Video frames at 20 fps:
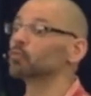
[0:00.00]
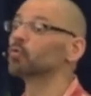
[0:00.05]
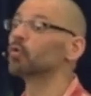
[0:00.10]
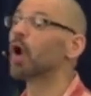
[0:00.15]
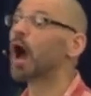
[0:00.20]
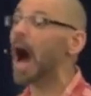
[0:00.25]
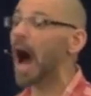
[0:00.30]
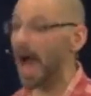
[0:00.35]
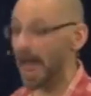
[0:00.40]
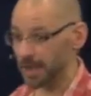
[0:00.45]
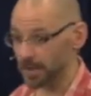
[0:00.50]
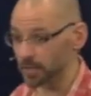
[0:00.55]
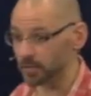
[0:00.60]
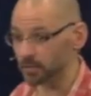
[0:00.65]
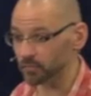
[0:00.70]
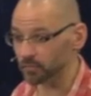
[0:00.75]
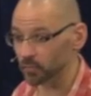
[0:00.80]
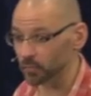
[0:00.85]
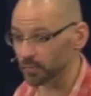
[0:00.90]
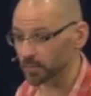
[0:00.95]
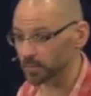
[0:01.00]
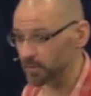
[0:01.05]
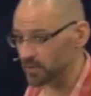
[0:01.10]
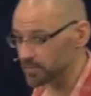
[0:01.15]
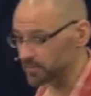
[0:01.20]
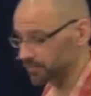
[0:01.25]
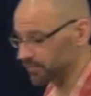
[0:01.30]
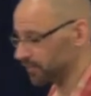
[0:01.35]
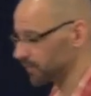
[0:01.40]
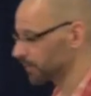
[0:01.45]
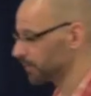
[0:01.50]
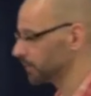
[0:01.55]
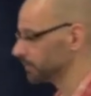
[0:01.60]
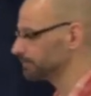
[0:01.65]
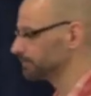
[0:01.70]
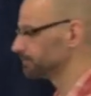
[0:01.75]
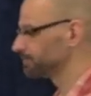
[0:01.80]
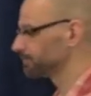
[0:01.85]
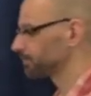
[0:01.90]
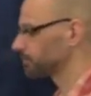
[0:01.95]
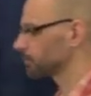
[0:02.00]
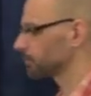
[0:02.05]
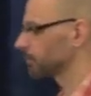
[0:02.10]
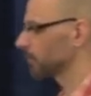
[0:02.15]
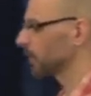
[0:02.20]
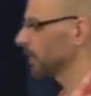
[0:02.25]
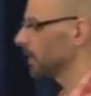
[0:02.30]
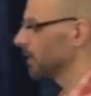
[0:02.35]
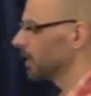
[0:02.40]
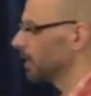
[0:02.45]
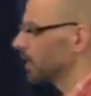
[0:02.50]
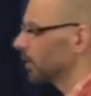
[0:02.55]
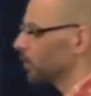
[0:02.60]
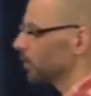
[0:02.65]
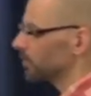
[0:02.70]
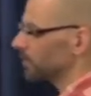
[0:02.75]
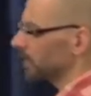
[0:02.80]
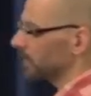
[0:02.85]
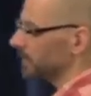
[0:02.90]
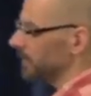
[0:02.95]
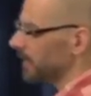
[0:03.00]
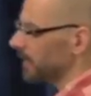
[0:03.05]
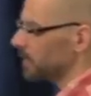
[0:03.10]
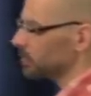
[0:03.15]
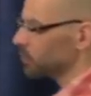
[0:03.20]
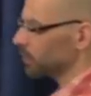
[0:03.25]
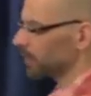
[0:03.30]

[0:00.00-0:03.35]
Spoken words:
run to an emergency room. Which I did,